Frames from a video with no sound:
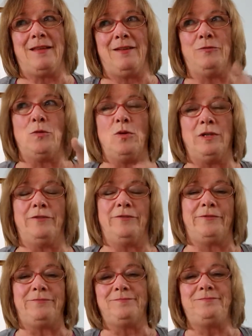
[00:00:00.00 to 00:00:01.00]
roll of
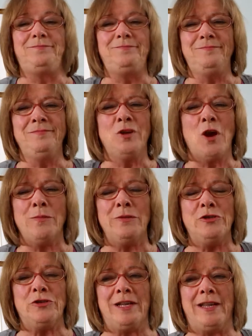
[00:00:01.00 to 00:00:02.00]

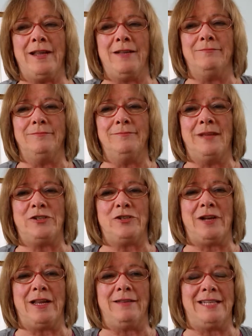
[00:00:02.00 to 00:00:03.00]
carpentry
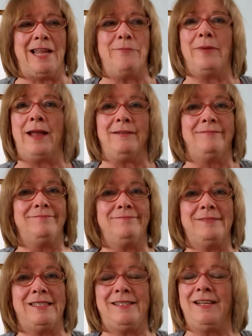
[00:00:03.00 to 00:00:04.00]
measuring tape, but
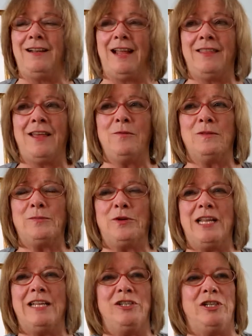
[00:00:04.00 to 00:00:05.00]
still, I thought it was
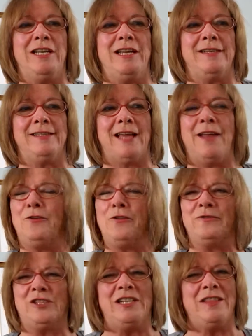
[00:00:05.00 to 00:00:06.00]
pretty ingenious. I don't know
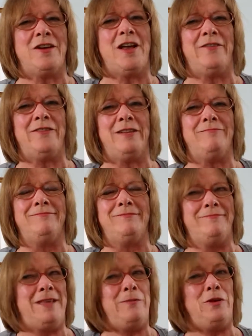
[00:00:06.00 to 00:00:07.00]
if she thought of it.
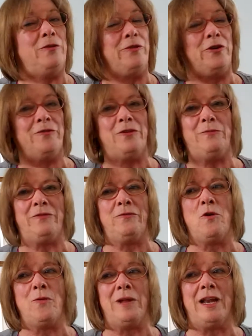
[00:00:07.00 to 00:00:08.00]
Maybe you've heard of it
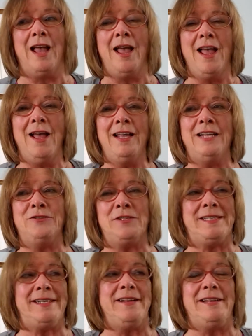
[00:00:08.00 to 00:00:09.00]
before, but
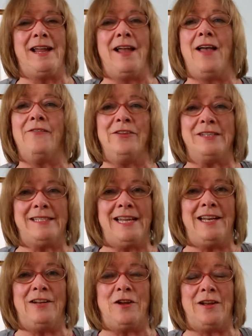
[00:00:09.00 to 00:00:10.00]
interestingly, I haven't
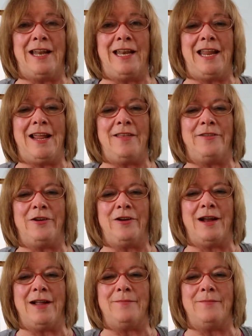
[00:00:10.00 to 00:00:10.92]
seen it on any other